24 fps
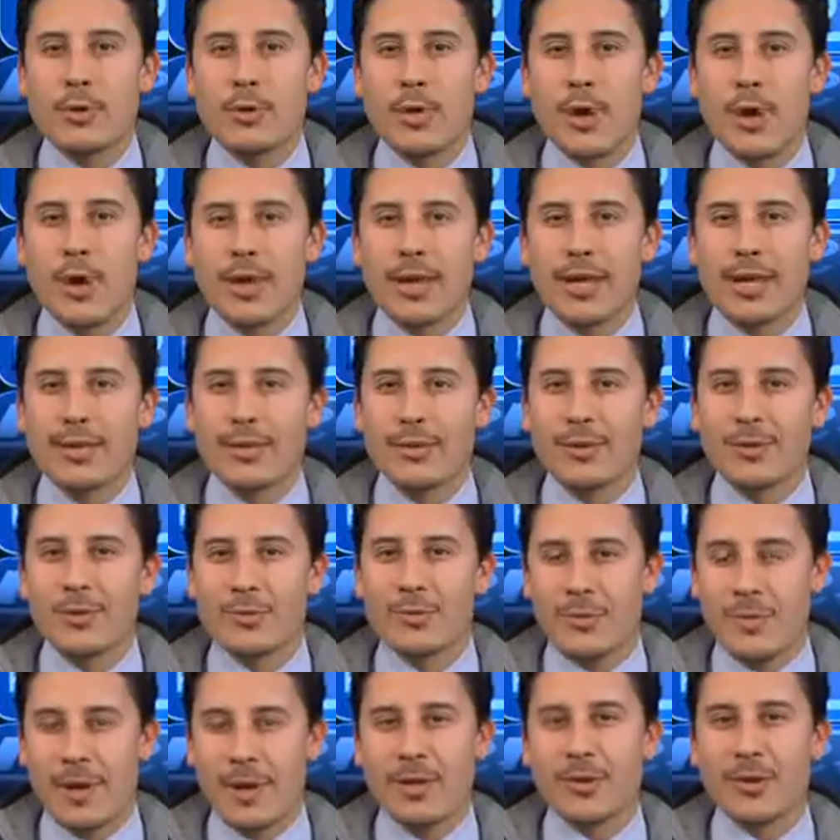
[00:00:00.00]
able to target a
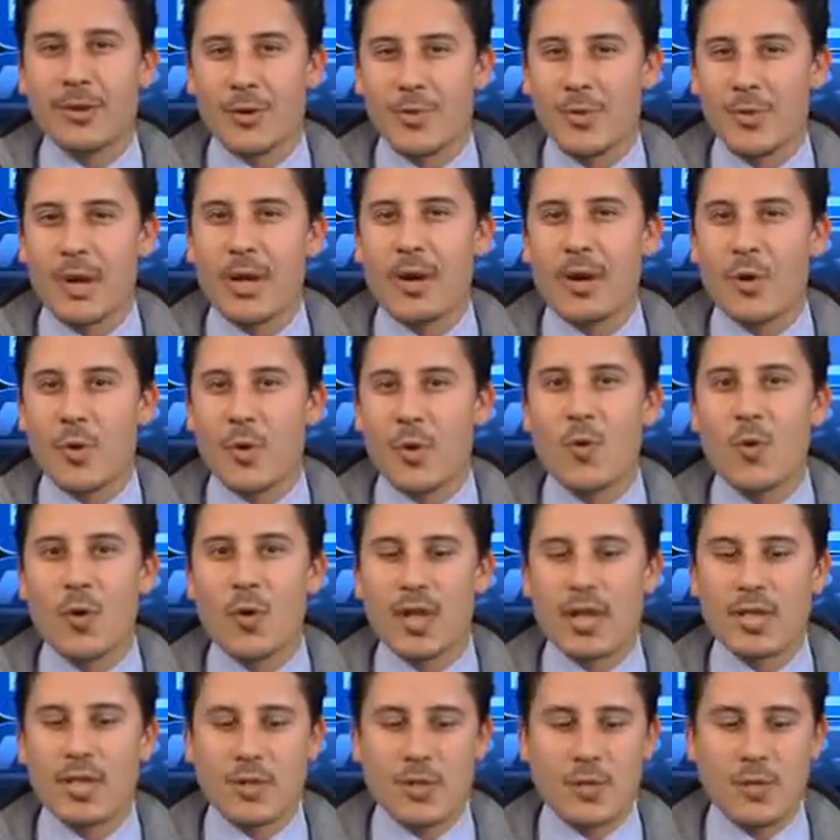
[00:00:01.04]
little better
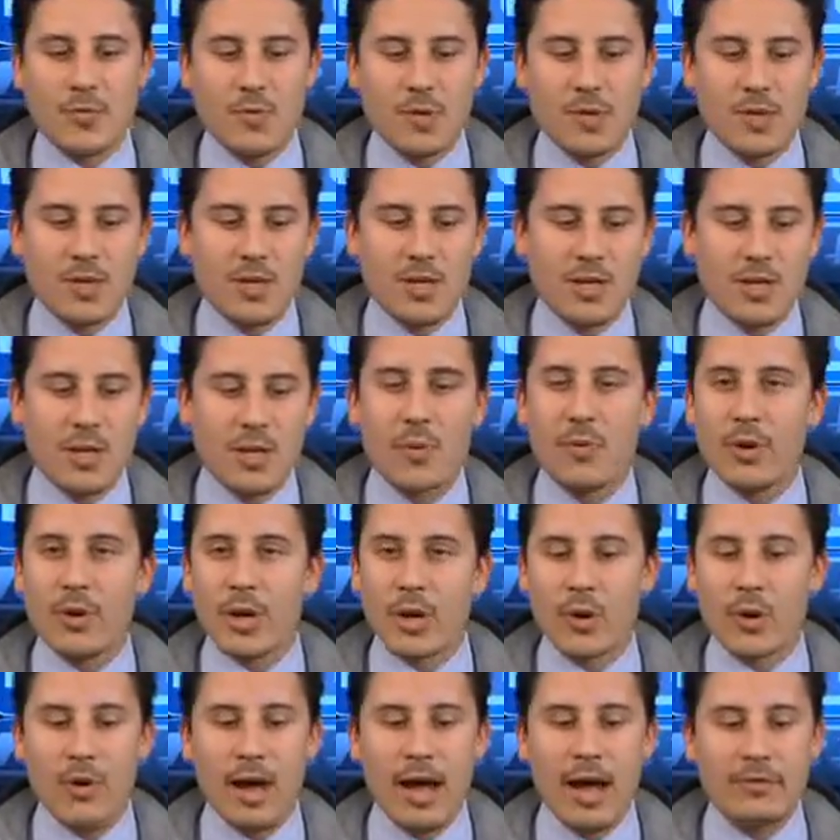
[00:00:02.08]
who it is you
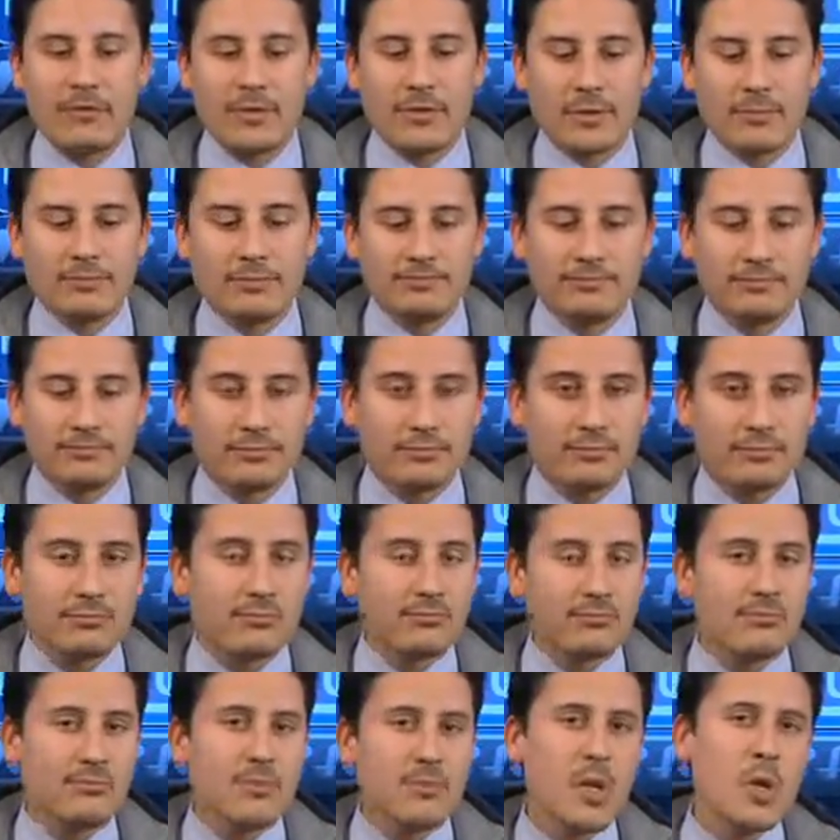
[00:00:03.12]
wanna go after.
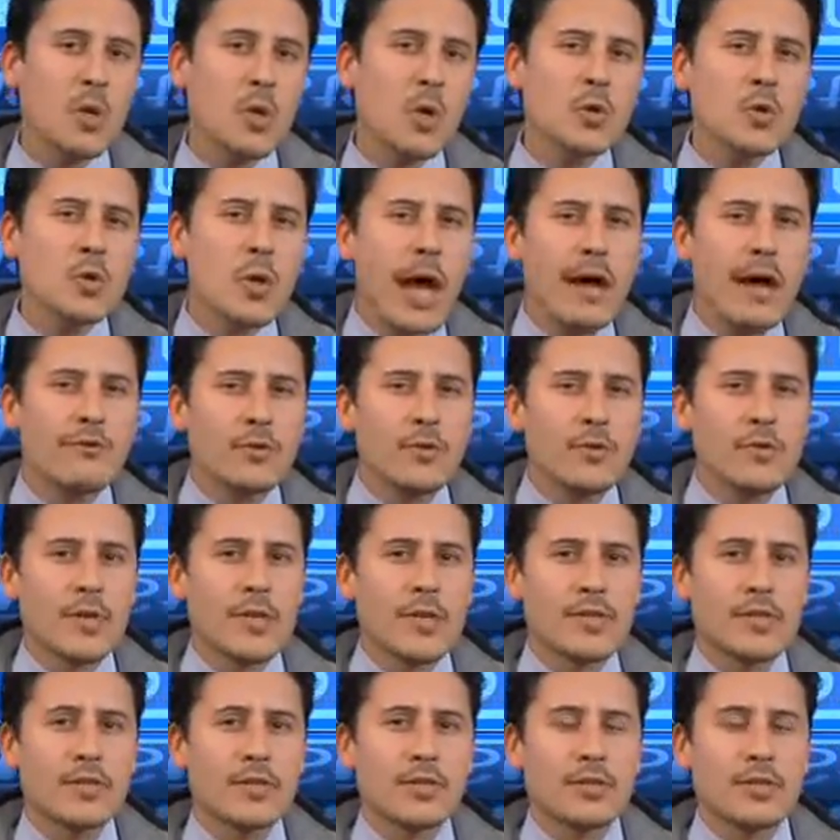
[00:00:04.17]
You also have to
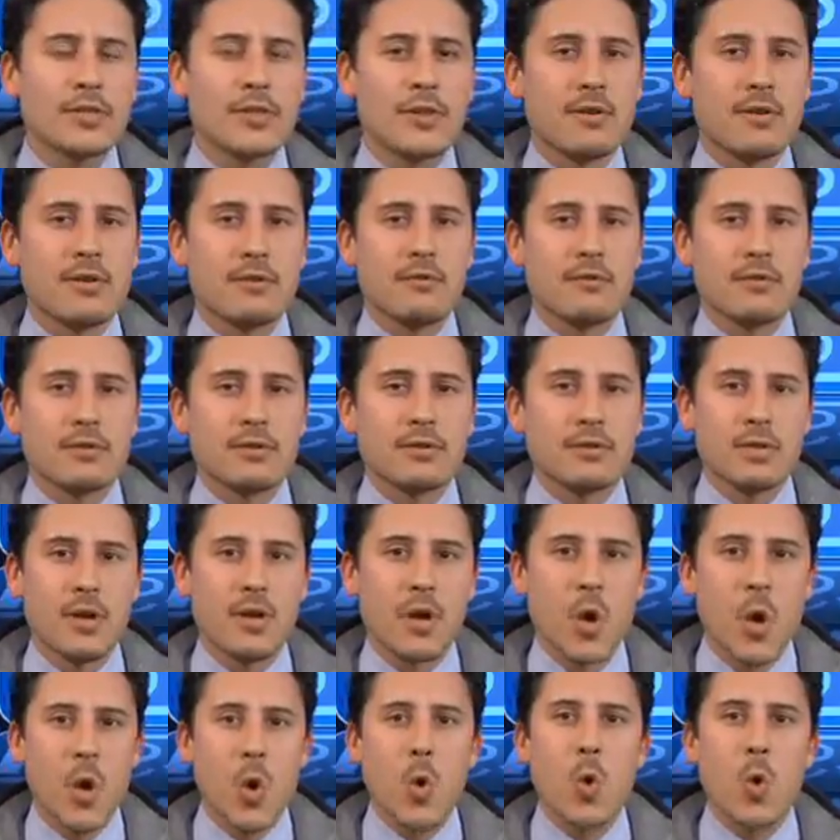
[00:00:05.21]
research the donors.
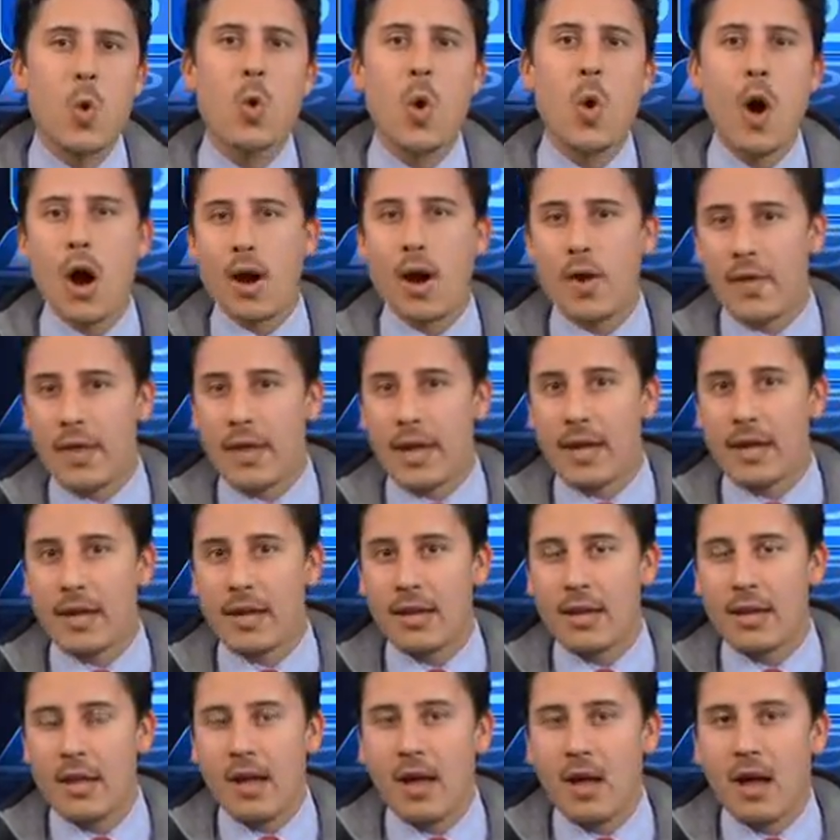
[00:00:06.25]
Who are they?
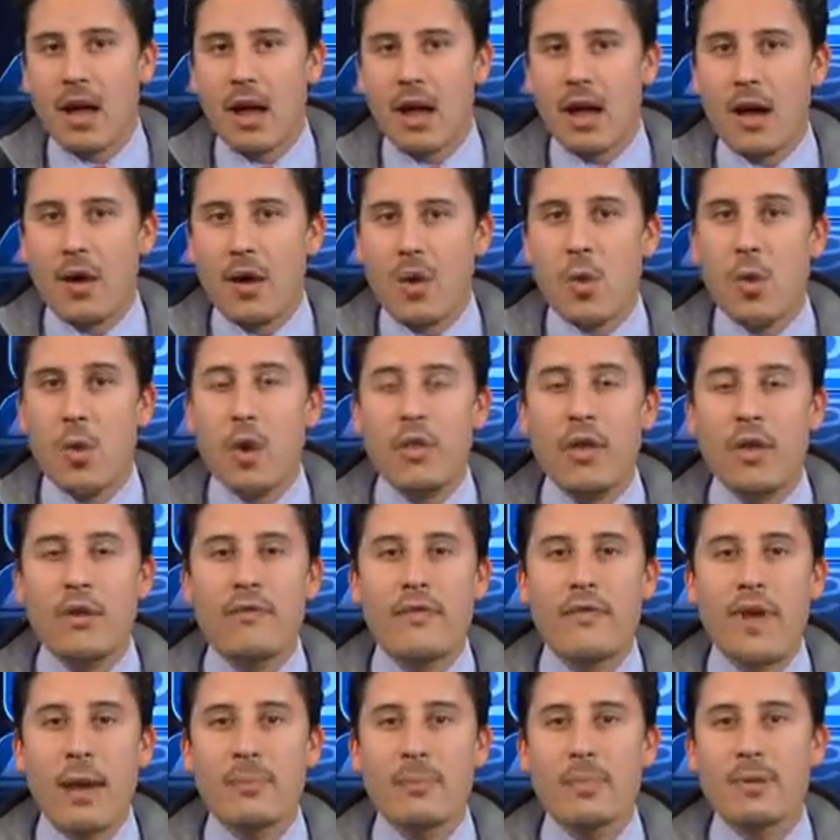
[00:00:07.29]
Who are their
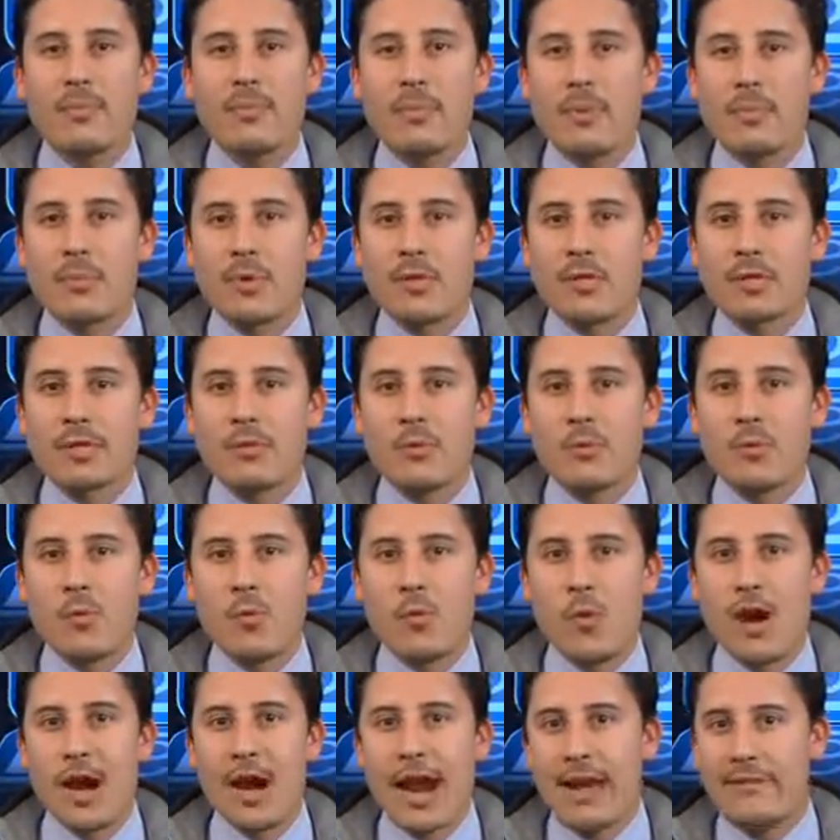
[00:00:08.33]
family members?
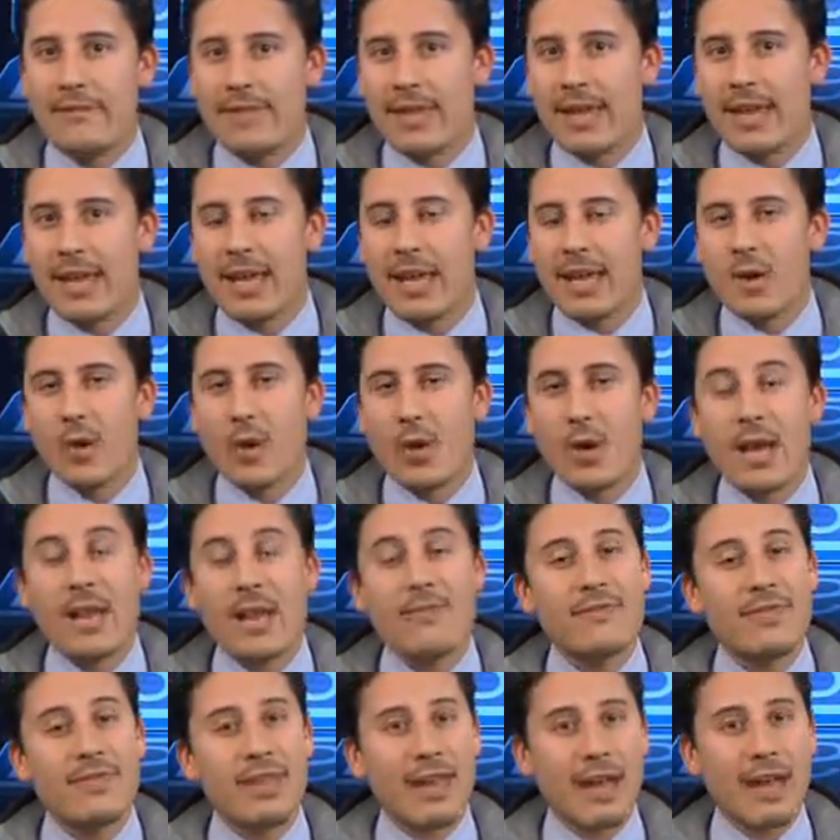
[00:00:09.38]
Where have they,
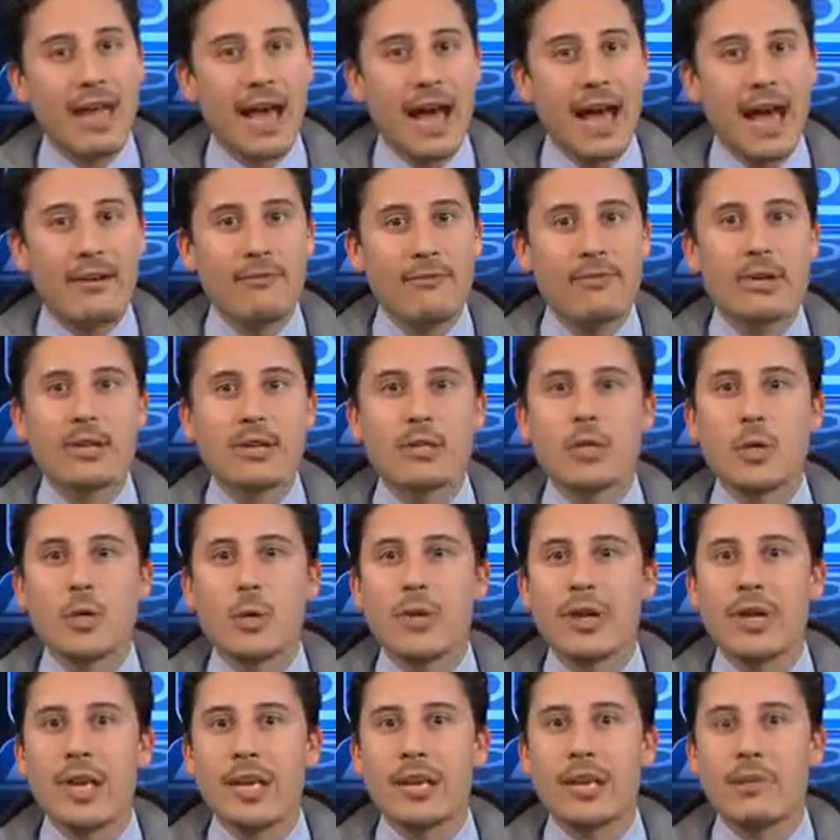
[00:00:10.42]
if they have,
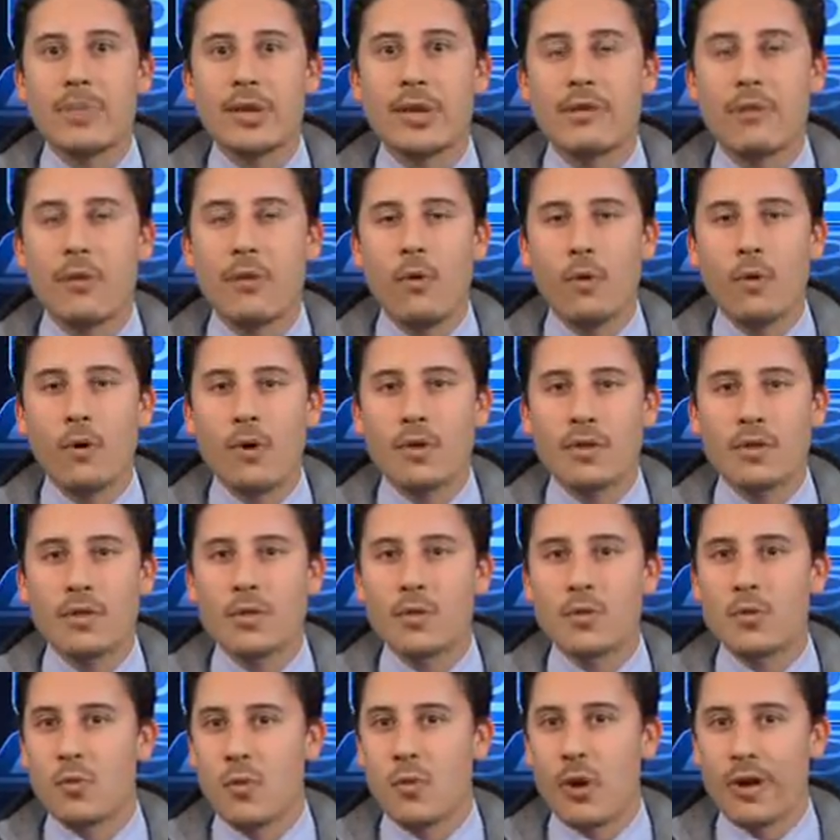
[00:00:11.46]
donated before?
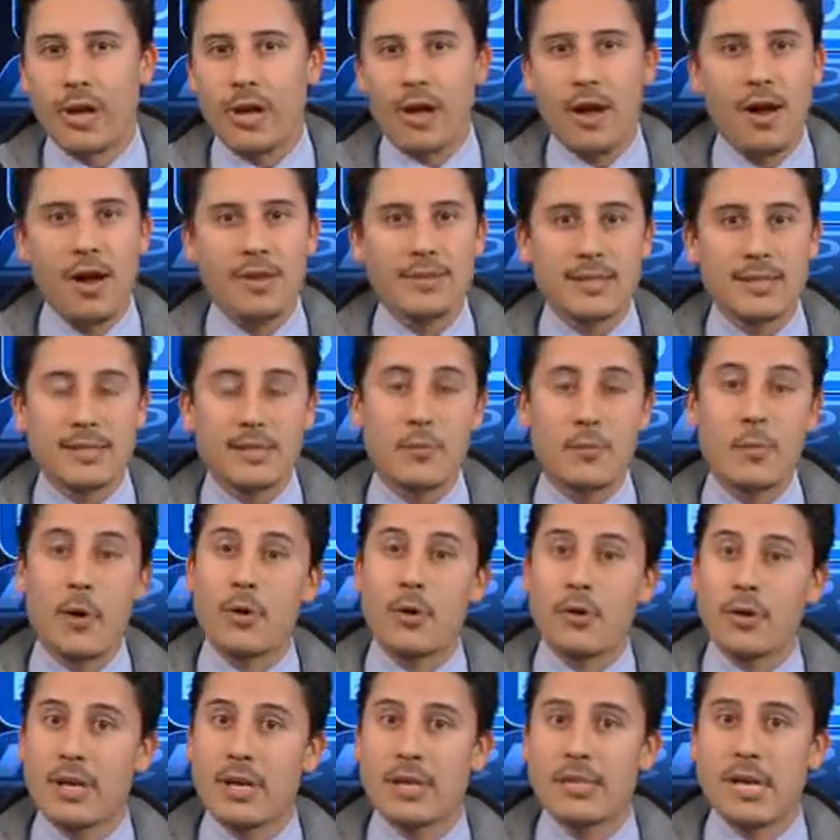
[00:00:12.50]
To what causes?
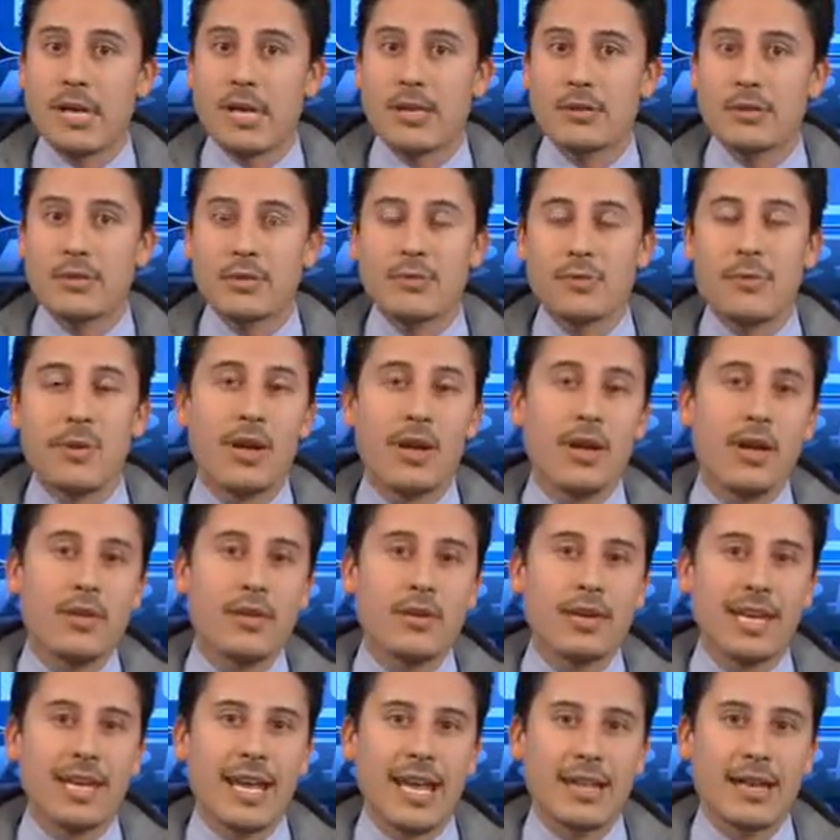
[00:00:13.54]
What organizations? What
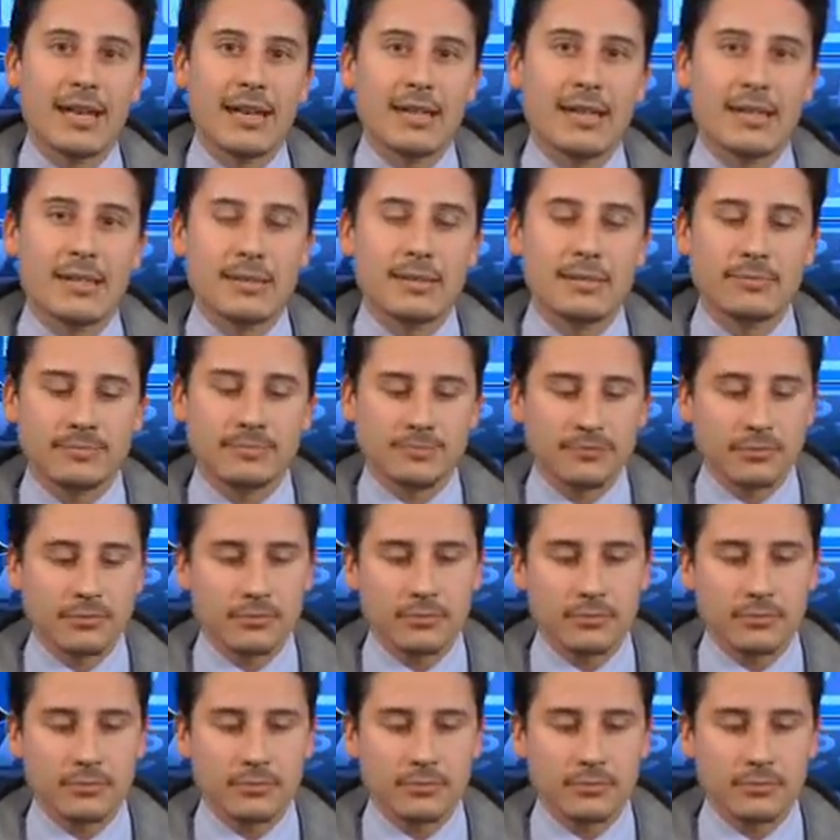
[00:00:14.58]
other candidates?